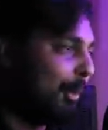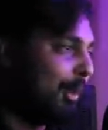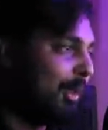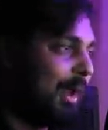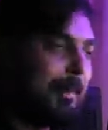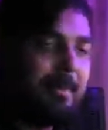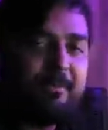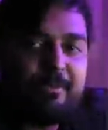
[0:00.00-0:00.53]
What are
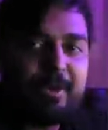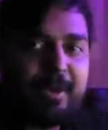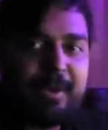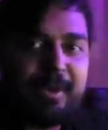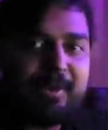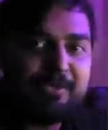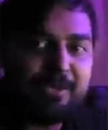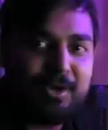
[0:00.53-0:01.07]
you? I'm a
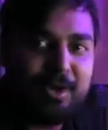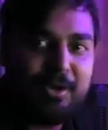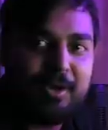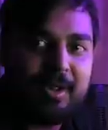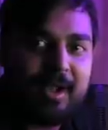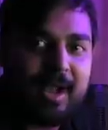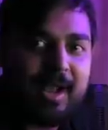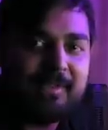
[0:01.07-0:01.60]
fucking engineer,
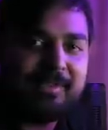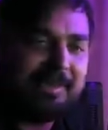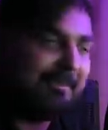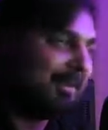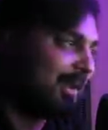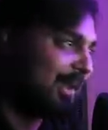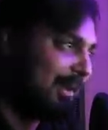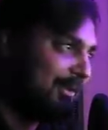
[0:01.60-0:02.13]
not a
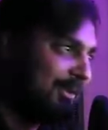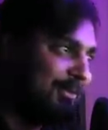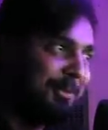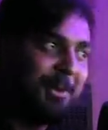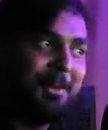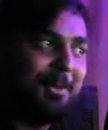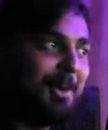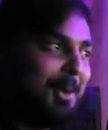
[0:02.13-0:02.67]
goddamn chemist.
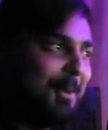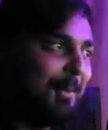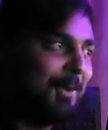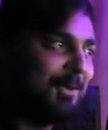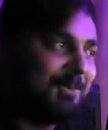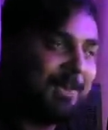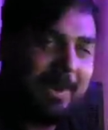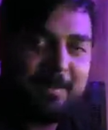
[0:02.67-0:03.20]
What do you? What do you
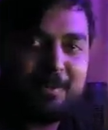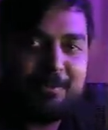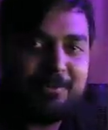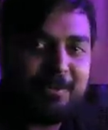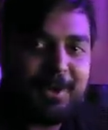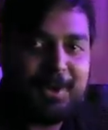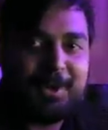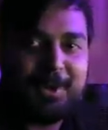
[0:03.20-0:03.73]
expect me to
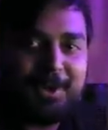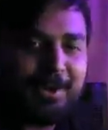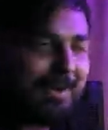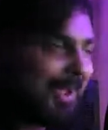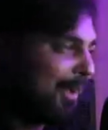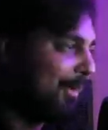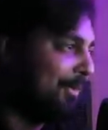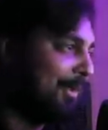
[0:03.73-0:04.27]
fucking know?
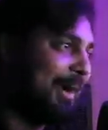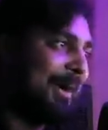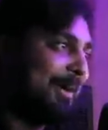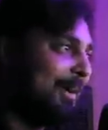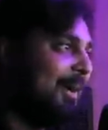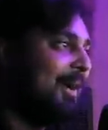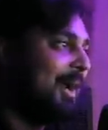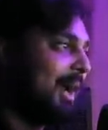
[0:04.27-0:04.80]
Hell
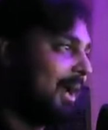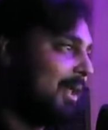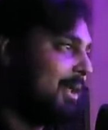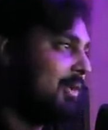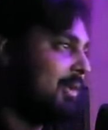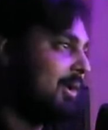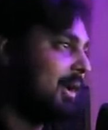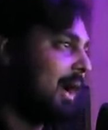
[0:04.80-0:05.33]
no. And
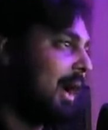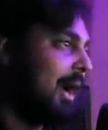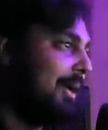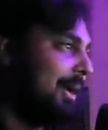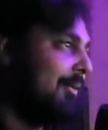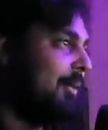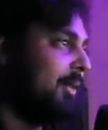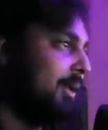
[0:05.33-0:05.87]
then you can
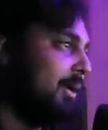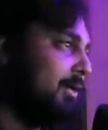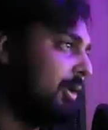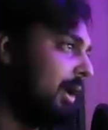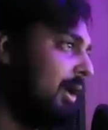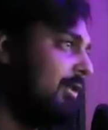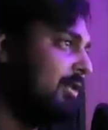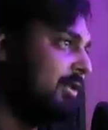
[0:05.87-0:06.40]
hire everything. So
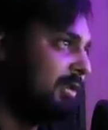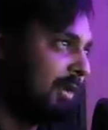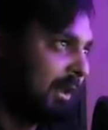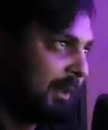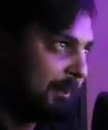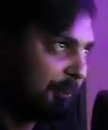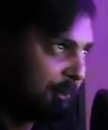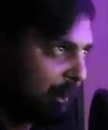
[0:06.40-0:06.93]
I guess these are
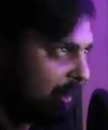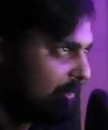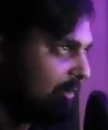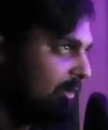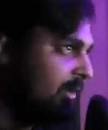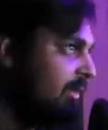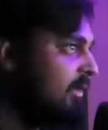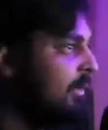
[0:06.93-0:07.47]
like
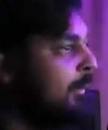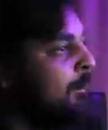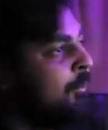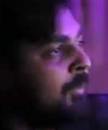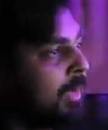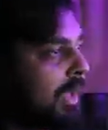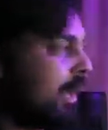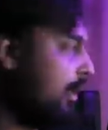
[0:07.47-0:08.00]
prices,
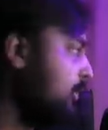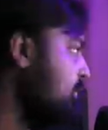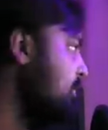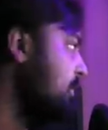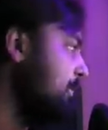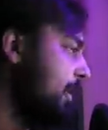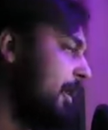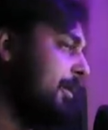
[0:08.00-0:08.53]
and I assume
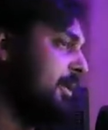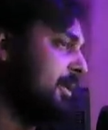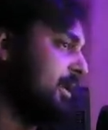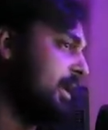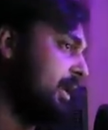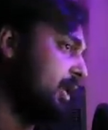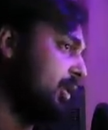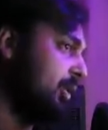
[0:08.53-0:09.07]
they're probably in
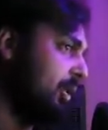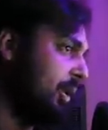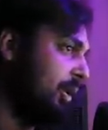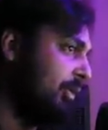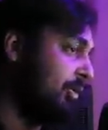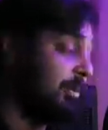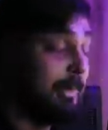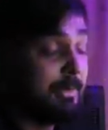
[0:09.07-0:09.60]
like
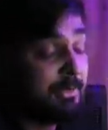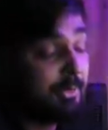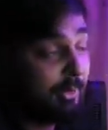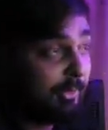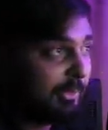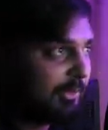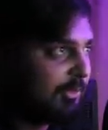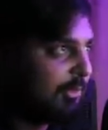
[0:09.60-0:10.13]
euros or maybe
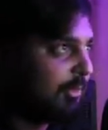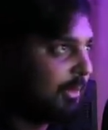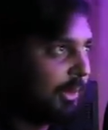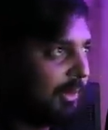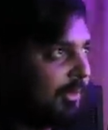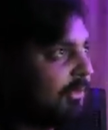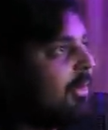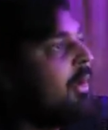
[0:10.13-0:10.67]
dolans. Who
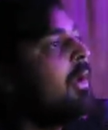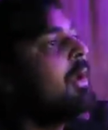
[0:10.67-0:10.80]
knows?